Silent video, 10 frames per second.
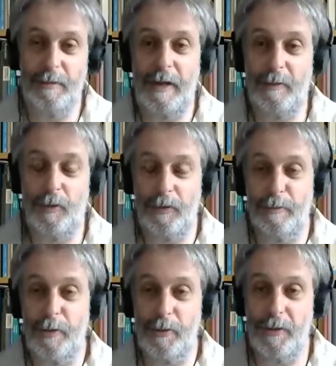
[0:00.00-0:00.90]
about what the
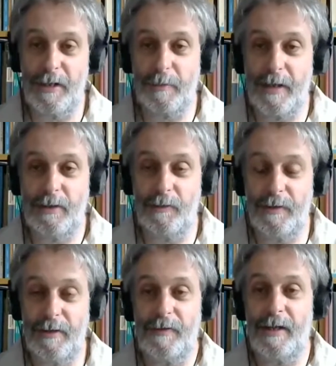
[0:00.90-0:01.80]
moon is made of.
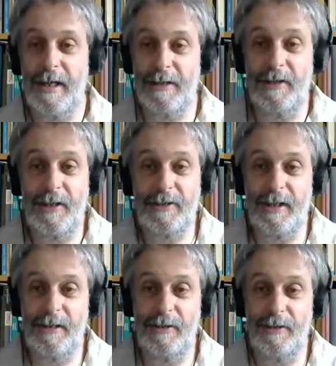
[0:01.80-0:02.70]
And if I had an
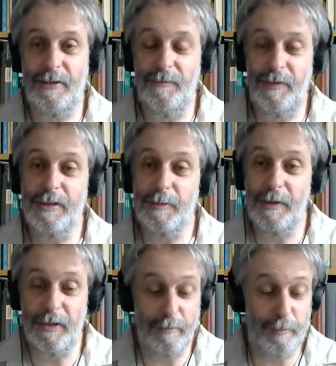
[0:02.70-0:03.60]
essay that convinced me
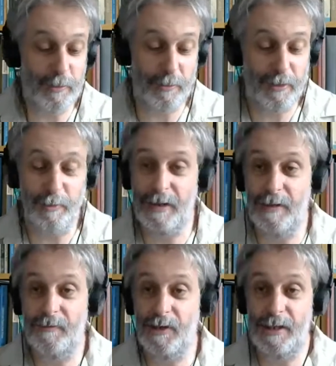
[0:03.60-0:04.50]
that the moon was made
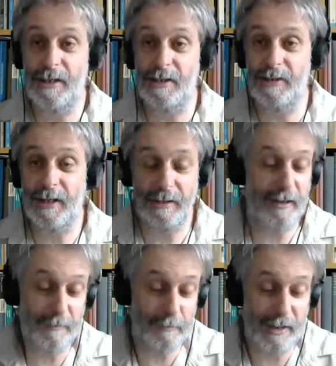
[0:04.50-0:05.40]
of cheese, then
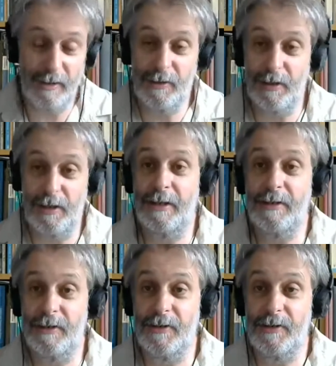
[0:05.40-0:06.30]
I'd be
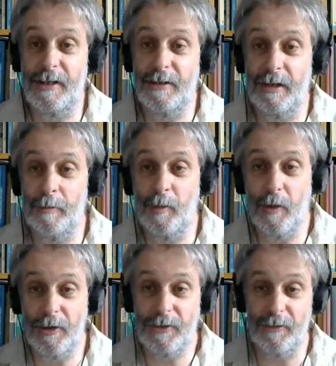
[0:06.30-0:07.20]
delighted to see it. I'm a
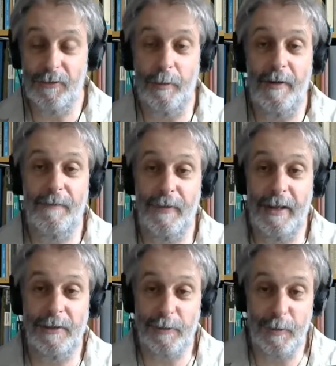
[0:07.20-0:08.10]
Wallace and Gromit
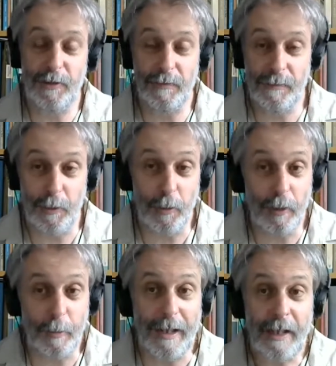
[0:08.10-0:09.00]
fan, as most of you
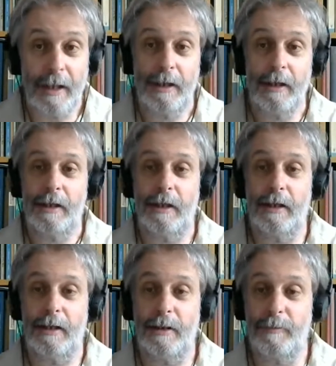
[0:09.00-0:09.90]
will be.
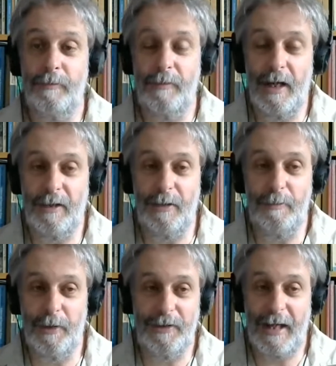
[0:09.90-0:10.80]

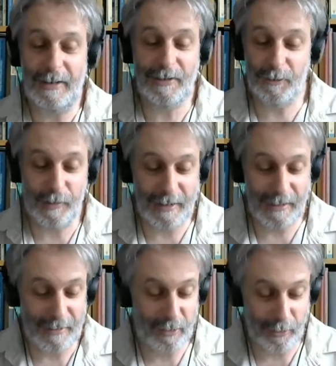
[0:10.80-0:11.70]
But that's
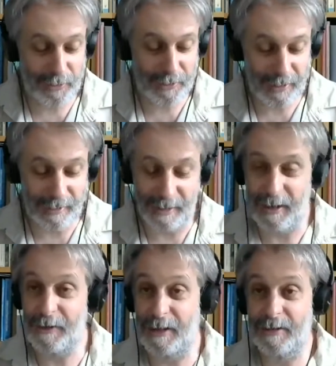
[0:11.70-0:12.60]
really not,
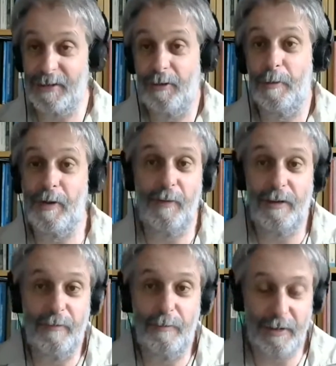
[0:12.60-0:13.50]
I think, terribly
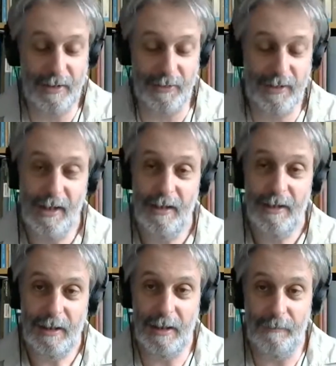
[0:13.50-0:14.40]
relevant, because
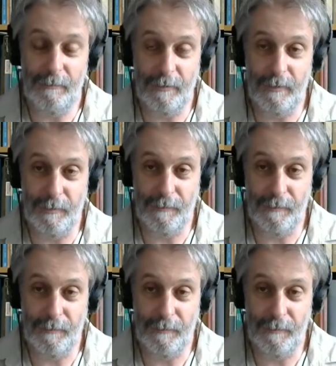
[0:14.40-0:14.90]
in the